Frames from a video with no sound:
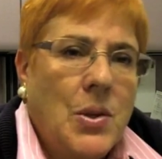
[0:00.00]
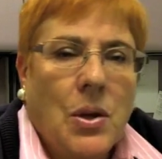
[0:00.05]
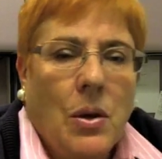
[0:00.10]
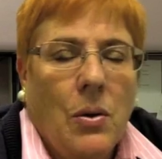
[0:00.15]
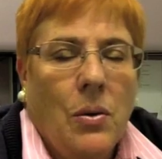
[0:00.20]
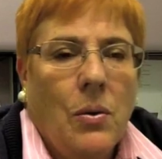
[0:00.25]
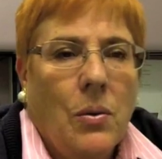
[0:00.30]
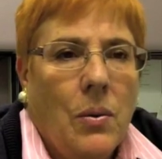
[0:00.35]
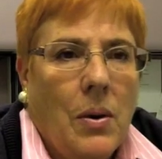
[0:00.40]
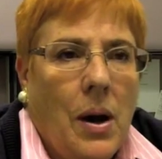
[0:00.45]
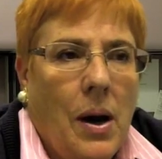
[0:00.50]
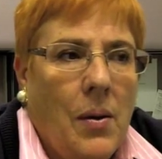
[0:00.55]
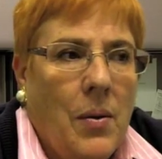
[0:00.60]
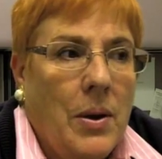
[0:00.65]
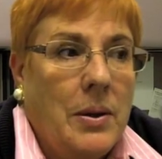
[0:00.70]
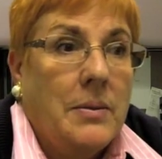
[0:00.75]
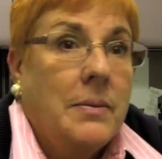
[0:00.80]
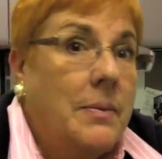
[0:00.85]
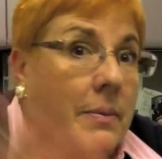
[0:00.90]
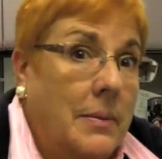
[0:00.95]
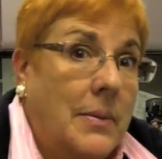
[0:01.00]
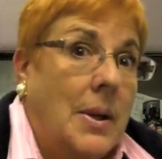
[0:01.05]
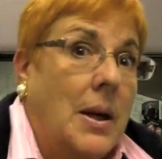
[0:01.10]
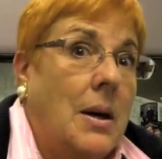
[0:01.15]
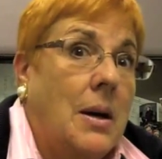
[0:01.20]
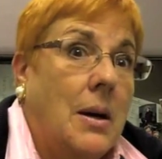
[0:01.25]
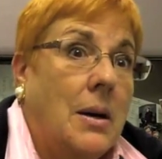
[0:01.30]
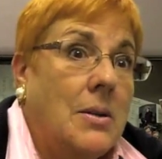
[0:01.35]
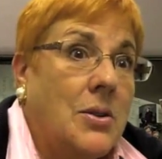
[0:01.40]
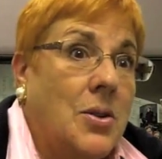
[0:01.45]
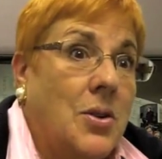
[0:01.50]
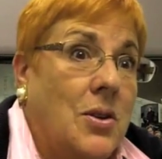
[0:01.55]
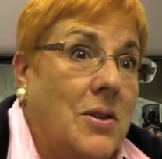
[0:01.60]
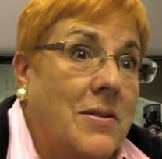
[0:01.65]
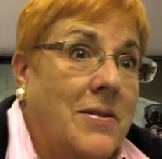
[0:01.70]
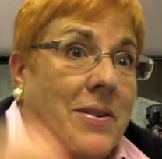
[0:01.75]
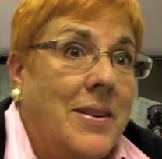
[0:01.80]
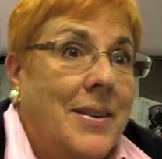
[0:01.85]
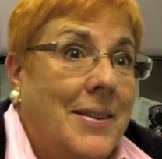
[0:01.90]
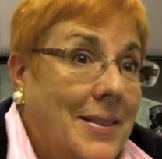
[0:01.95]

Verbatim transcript: So I went, yeah, I'll serve.